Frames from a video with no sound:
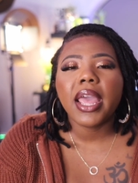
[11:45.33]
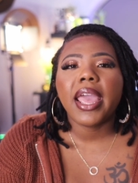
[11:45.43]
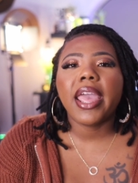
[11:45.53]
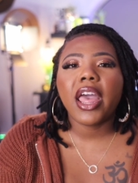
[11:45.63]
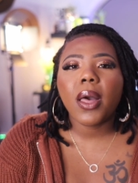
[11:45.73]

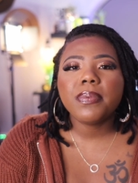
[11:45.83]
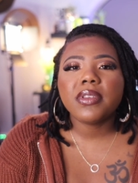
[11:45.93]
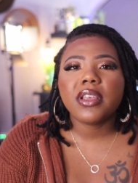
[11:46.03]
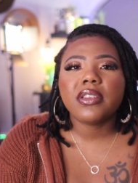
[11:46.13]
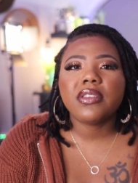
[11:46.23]
It helps
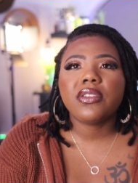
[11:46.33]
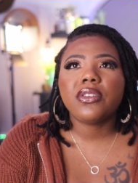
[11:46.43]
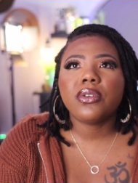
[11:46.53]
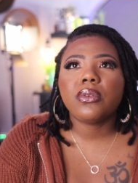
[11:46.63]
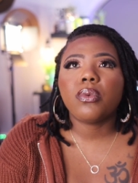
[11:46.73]
us
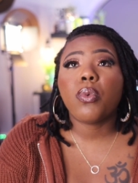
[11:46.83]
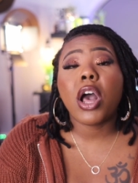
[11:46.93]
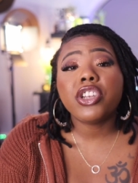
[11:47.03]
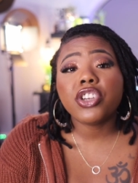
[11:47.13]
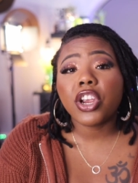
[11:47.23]
to
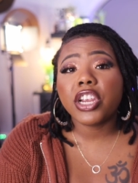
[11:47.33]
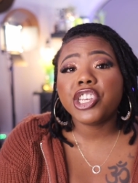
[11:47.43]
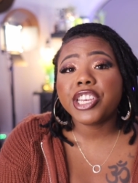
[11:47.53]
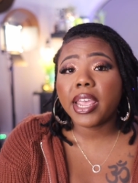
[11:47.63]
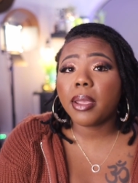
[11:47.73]
watch our
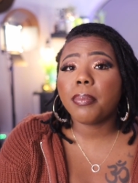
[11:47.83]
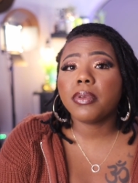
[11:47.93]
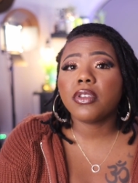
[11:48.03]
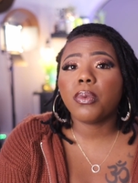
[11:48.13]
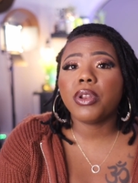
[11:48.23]
shape
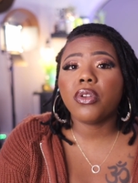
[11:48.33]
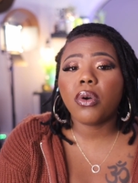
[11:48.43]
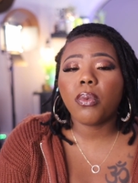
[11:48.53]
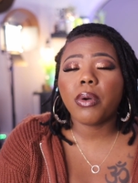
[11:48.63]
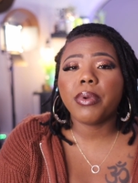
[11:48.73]
so we
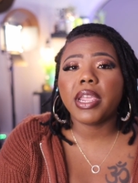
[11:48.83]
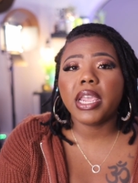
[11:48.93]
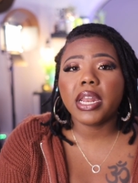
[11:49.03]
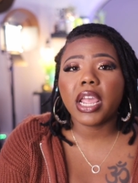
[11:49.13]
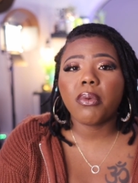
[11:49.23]
know what we're
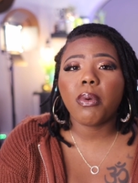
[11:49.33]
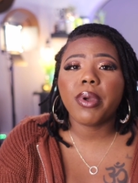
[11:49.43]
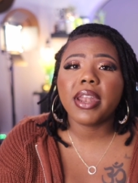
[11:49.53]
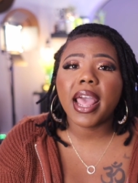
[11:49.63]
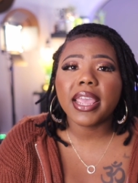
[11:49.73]
eating and what
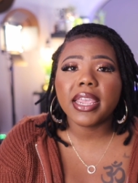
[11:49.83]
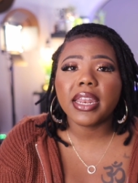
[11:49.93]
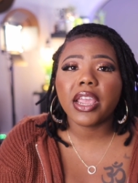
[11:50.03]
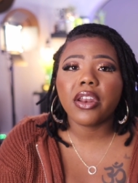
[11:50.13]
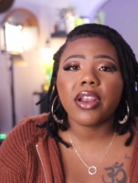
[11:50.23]
we're not
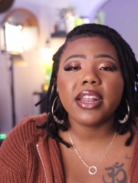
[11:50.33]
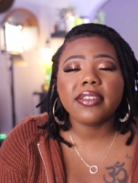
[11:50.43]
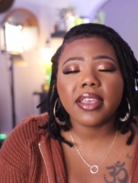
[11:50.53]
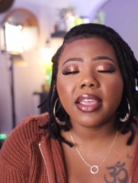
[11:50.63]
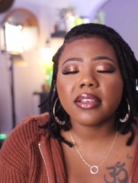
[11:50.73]
eating in our
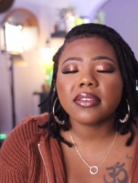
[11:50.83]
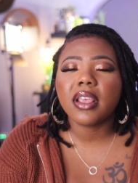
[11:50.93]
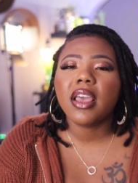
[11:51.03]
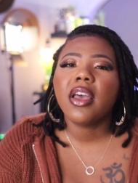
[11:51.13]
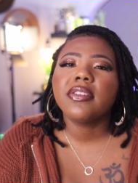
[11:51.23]
intakes.
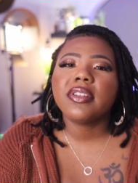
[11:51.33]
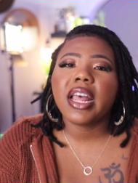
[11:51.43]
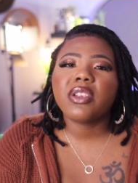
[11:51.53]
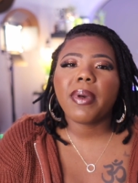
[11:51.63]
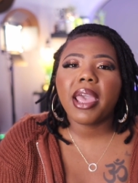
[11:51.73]
So
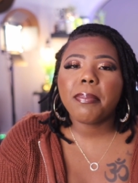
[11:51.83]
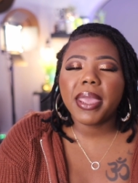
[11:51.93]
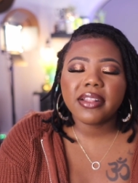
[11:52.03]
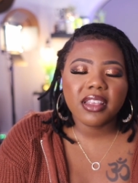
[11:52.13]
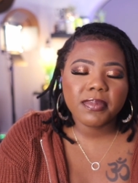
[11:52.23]
that's why I
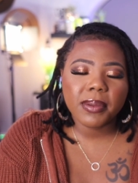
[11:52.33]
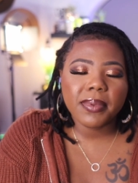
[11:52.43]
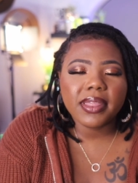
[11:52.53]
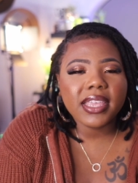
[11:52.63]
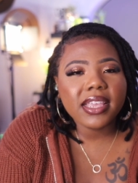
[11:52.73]
picked up some
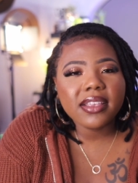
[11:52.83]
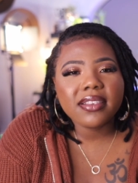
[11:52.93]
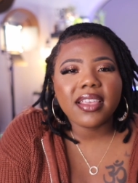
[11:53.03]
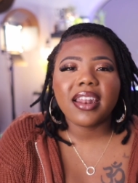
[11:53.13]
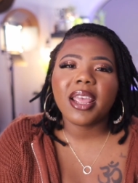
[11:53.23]
of
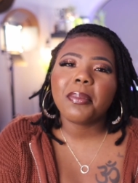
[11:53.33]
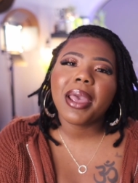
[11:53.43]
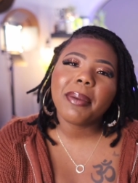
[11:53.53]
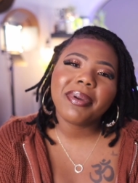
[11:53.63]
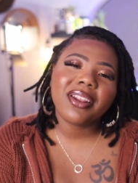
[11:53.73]
these, and I'm
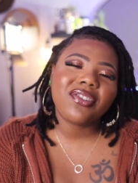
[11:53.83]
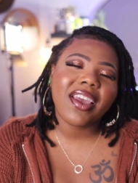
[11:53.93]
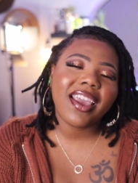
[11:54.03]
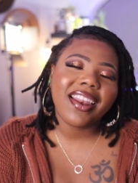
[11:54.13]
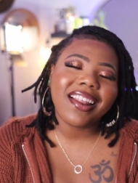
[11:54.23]
happy to
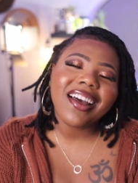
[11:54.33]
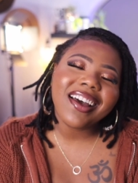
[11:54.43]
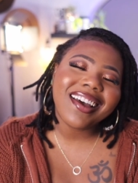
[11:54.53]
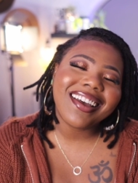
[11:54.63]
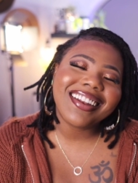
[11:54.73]
try it
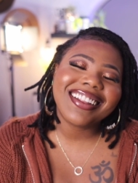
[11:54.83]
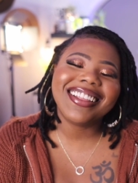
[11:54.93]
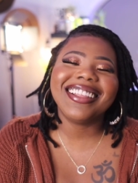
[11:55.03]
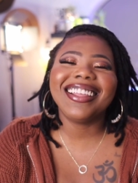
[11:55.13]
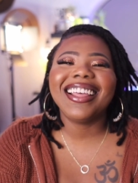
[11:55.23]
on.
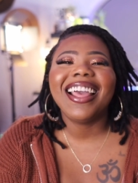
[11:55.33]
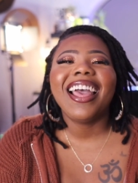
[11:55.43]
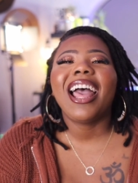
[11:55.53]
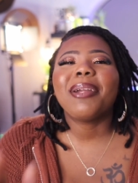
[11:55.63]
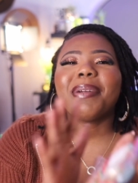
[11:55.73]

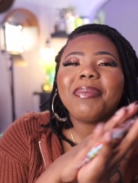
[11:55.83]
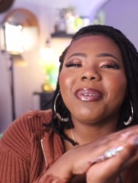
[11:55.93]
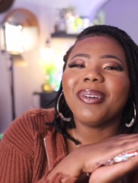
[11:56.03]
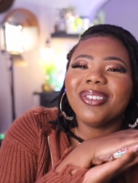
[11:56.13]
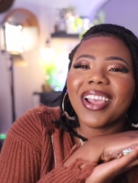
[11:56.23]
I probably
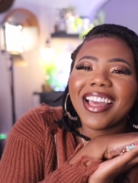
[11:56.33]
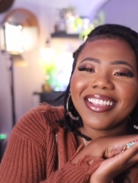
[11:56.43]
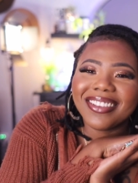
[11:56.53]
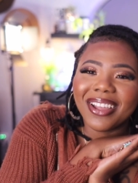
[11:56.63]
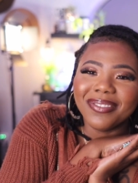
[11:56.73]
won't try
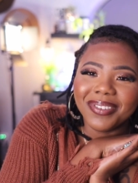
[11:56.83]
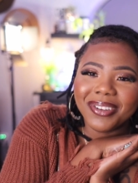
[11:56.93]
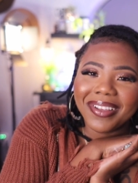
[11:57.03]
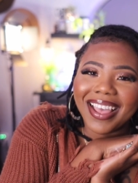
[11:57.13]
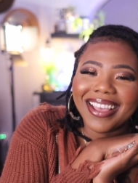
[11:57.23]
these on for
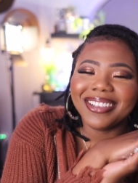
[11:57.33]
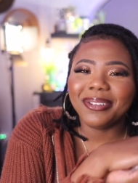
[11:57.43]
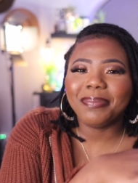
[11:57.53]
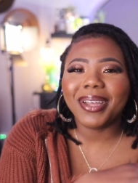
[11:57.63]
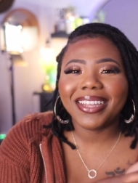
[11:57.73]
you guys,
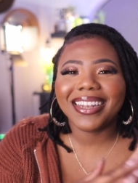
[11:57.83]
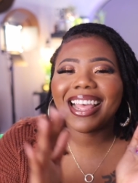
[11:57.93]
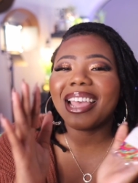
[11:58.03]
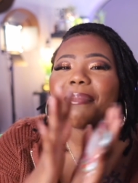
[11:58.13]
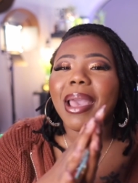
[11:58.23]
but
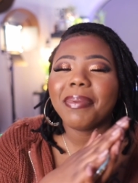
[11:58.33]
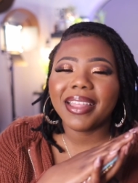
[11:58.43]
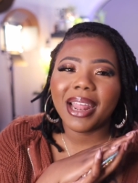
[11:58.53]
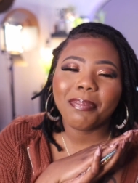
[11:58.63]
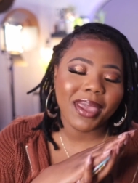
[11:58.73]
I'm happy
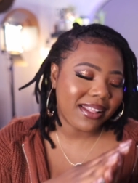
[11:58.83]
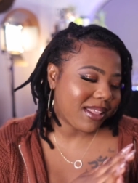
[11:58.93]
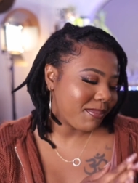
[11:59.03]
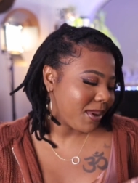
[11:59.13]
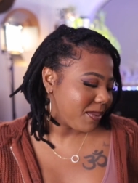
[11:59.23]
that I picked
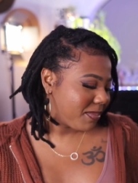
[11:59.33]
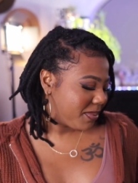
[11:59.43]
them up.